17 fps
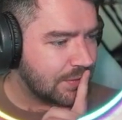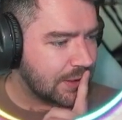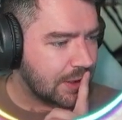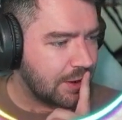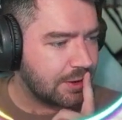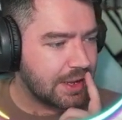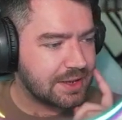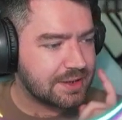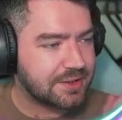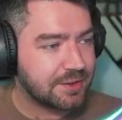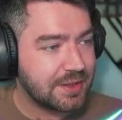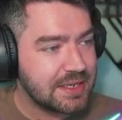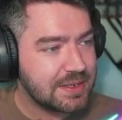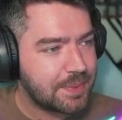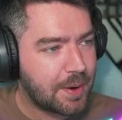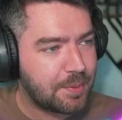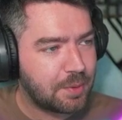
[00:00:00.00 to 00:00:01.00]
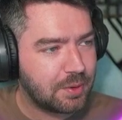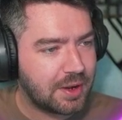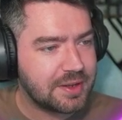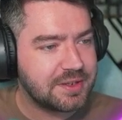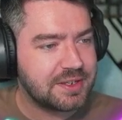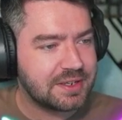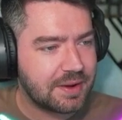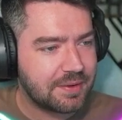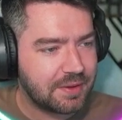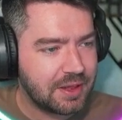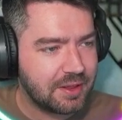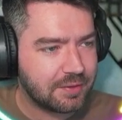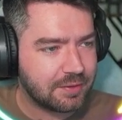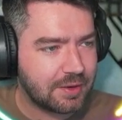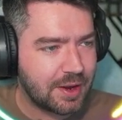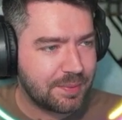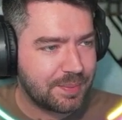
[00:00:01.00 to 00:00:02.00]
Okay, so these purple lines are definitely the
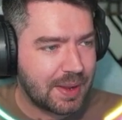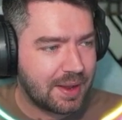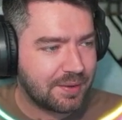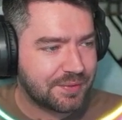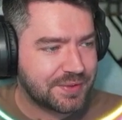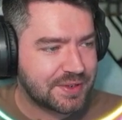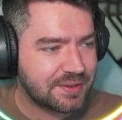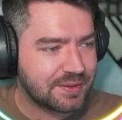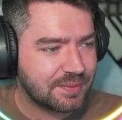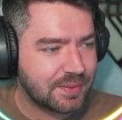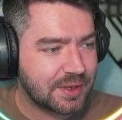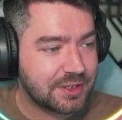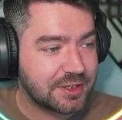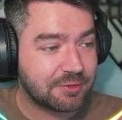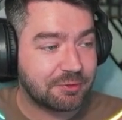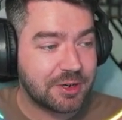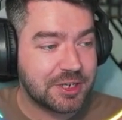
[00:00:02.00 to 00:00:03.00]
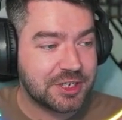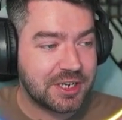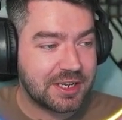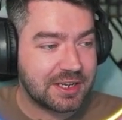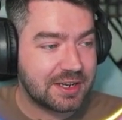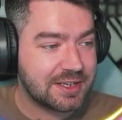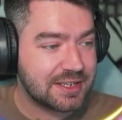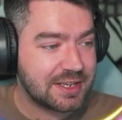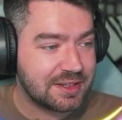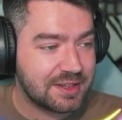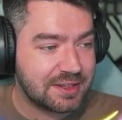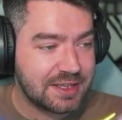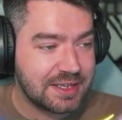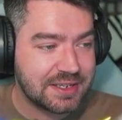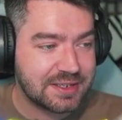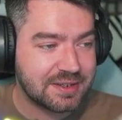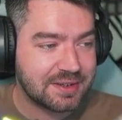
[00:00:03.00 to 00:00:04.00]
flight paths. Because originally I said that
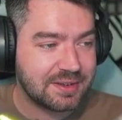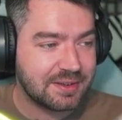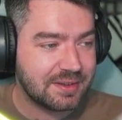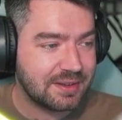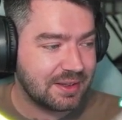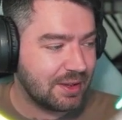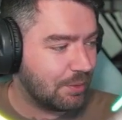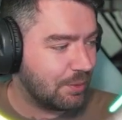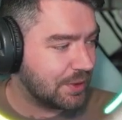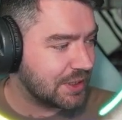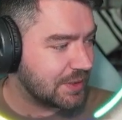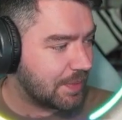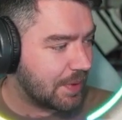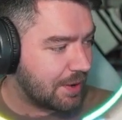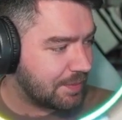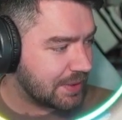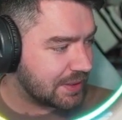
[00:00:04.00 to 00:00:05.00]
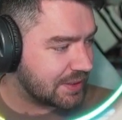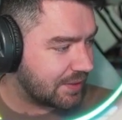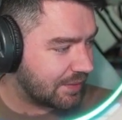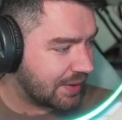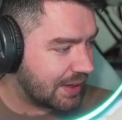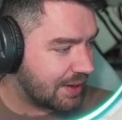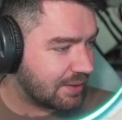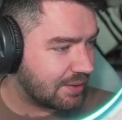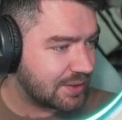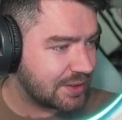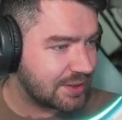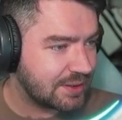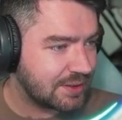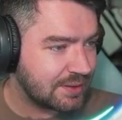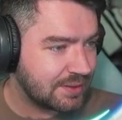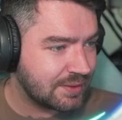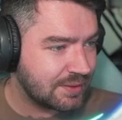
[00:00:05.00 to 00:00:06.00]
these little ones might have been something else.
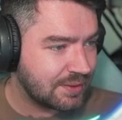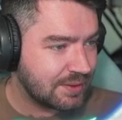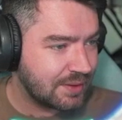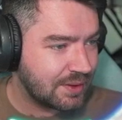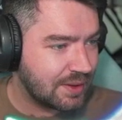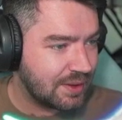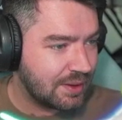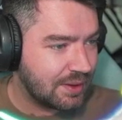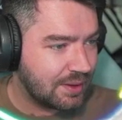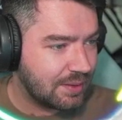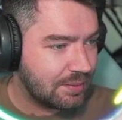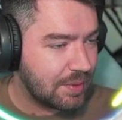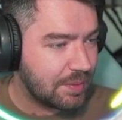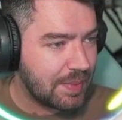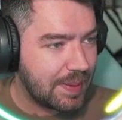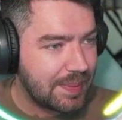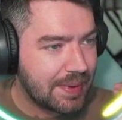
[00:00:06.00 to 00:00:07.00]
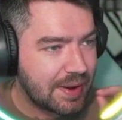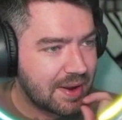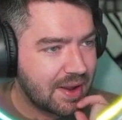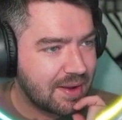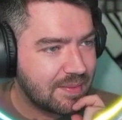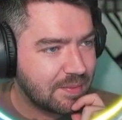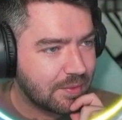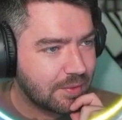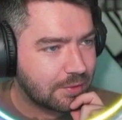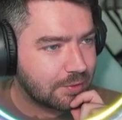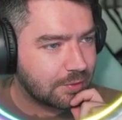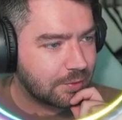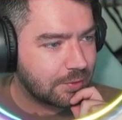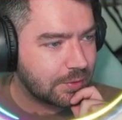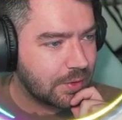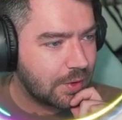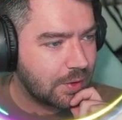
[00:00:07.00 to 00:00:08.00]
But maybe I am
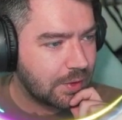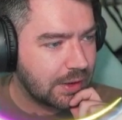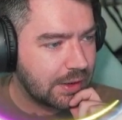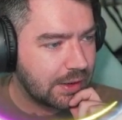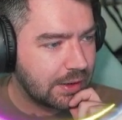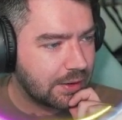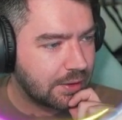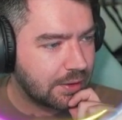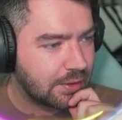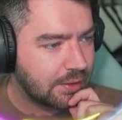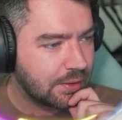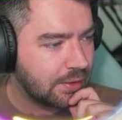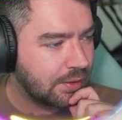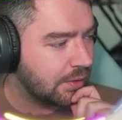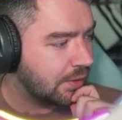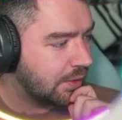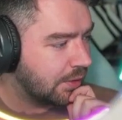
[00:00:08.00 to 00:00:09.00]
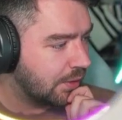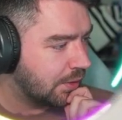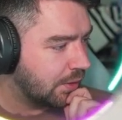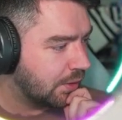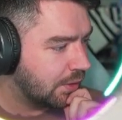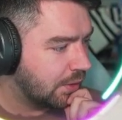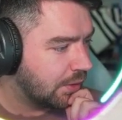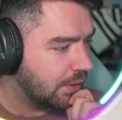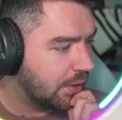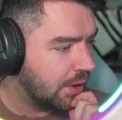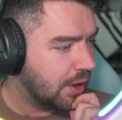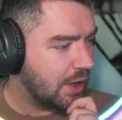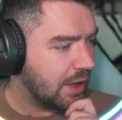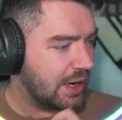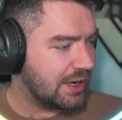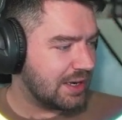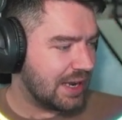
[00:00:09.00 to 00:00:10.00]
wrong here.
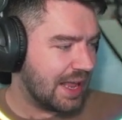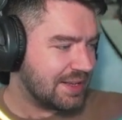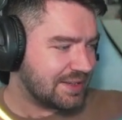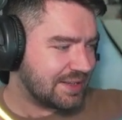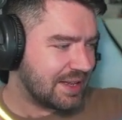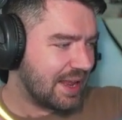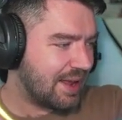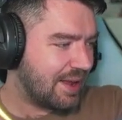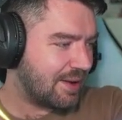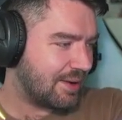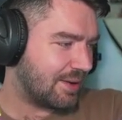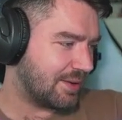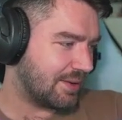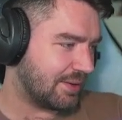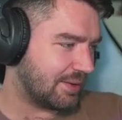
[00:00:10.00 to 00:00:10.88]
Unless they're...